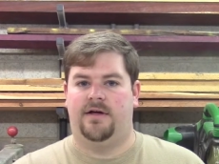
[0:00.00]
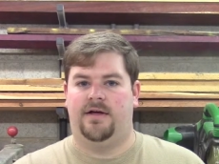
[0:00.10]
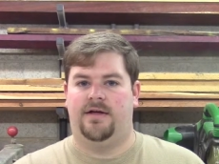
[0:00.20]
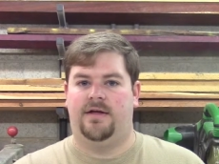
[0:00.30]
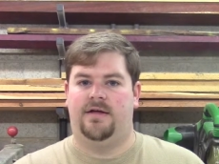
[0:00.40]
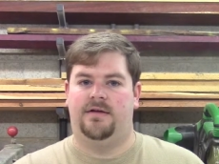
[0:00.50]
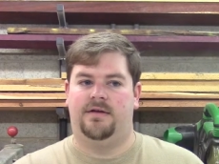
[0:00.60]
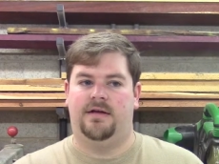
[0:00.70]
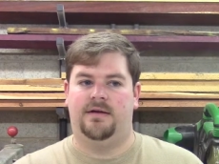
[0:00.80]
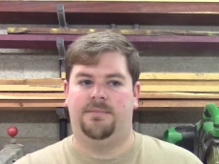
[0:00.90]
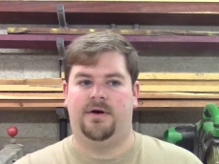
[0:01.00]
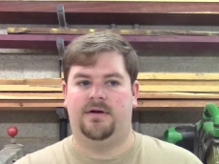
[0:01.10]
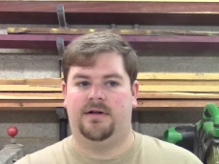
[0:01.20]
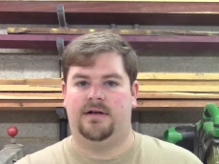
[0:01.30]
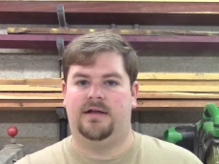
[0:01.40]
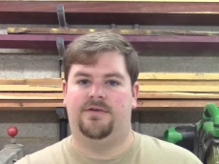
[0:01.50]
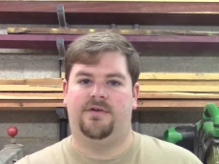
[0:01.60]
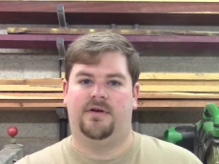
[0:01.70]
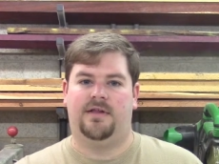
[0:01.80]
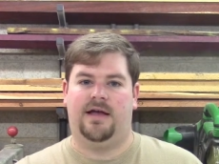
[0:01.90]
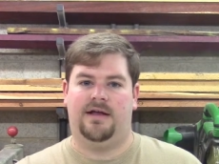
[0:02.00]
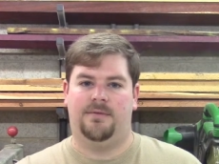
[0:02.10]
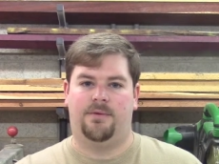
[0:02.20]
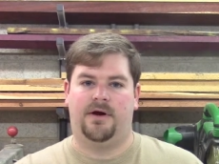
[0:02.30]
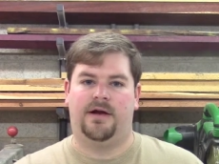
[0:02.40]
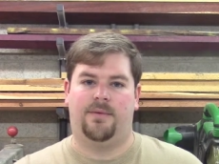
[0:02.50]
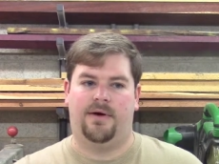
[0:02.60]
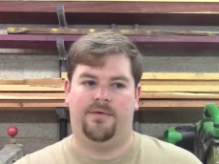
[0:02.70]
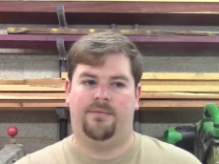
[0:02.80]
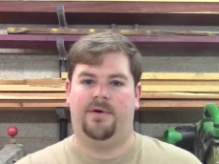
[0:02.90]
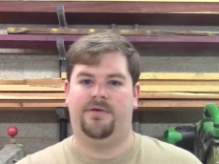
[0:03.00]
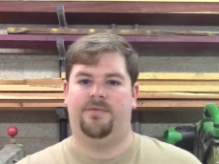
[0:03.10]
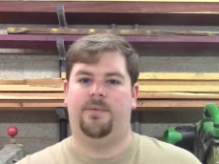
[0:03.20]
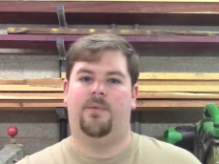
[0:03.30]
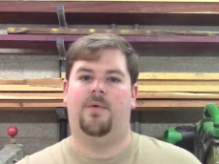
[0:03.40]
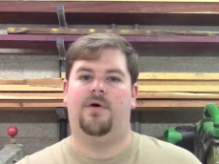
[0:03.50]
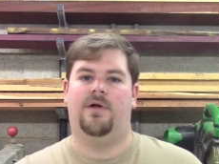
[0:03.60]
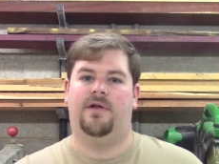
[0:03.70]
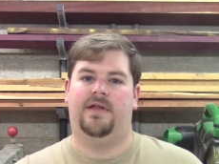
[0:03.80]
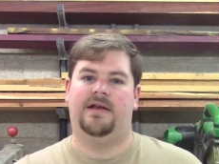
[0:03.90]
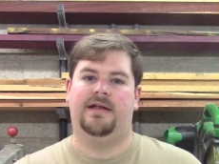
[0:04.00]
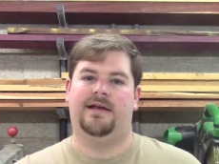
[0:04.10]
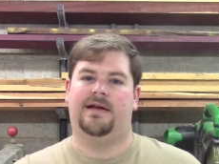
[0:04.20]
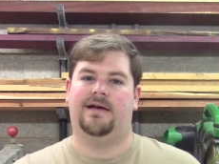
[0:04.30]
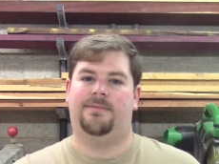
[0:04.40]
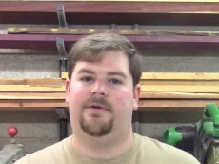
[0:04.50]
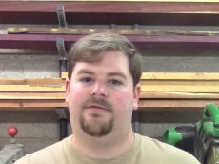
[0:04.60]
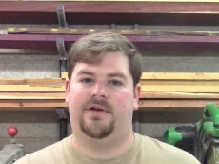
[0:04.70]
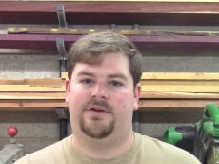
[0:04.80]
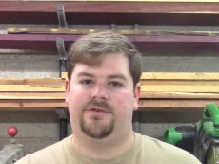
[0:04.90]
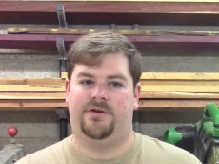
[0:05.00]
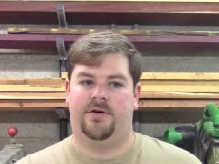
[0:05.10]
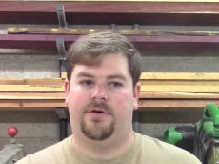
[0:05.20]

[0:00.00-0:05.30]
and he apparently they had to bring it away from the wall, and they needed a couple of extra